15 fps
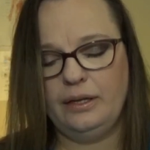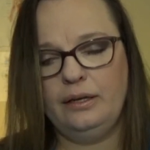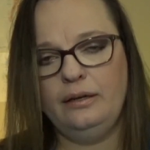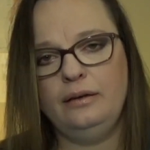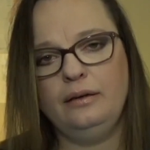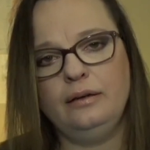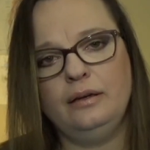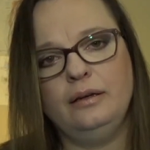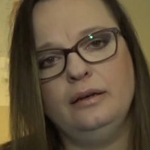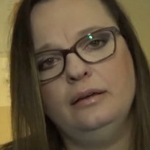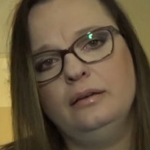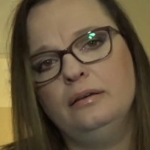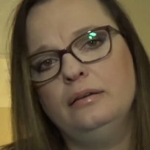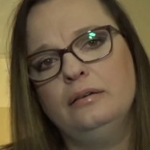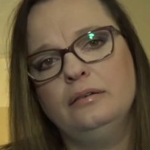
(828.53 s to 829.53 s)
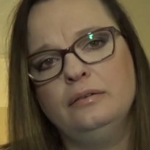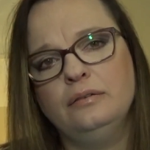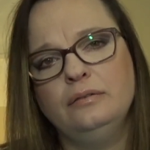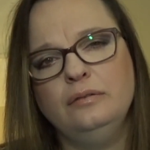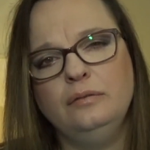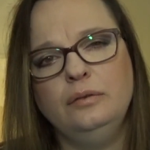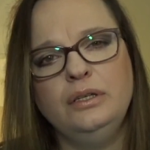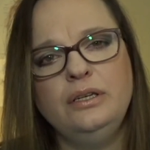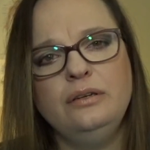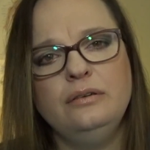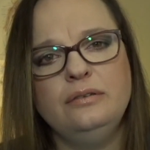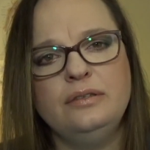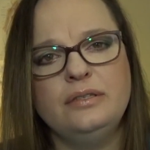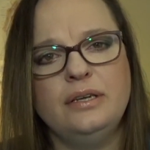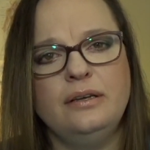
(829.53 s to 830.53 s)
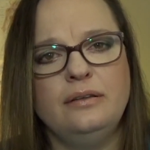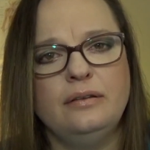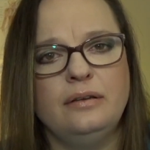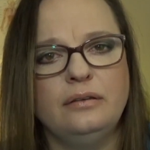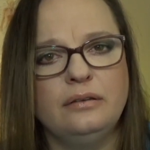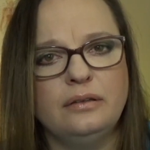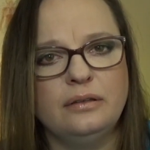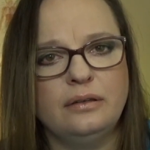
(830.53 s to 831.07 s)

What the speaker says: And would you say that